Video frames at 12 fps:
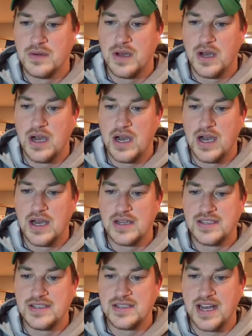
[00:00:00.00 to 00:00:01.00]
Uh,
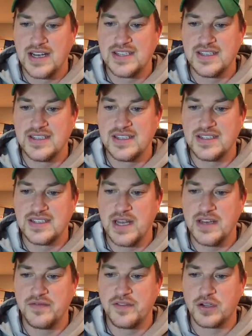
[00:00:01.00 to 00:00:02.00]
Donna says
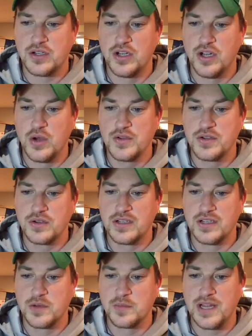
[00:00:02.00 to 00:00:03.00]
many of her clothes are
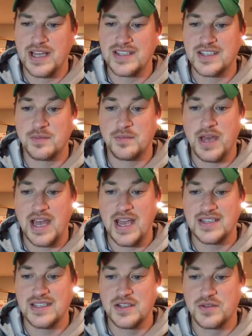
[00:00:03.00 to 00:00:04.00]
in clear plastic
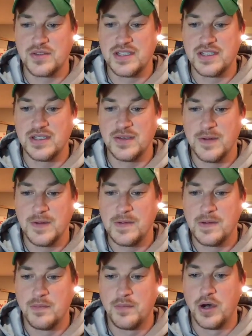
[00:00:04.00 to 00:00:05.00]
bags. Interesting.
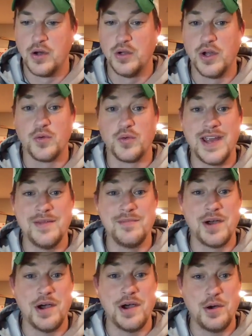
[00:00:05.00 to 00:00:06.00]
Polo
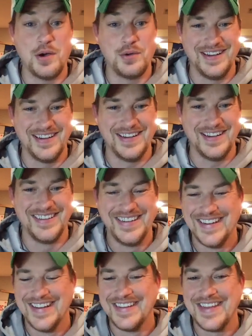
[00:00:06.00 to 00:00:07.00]
Rainbow.
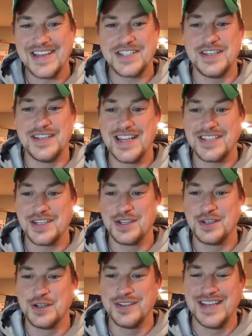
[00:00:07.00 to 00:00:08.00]
that's that's
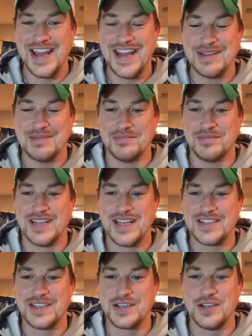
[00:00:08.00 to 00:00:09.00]
a good name.
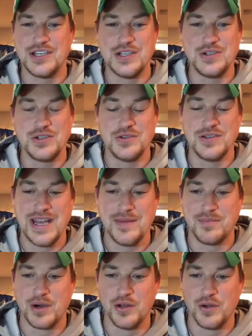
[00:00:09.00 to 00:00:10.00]
That's a good YouTube
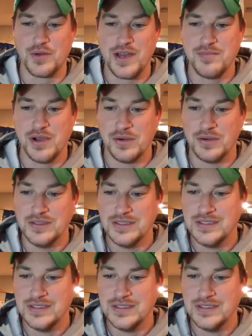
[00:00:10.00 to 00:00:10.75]
name. Polo Rainbow.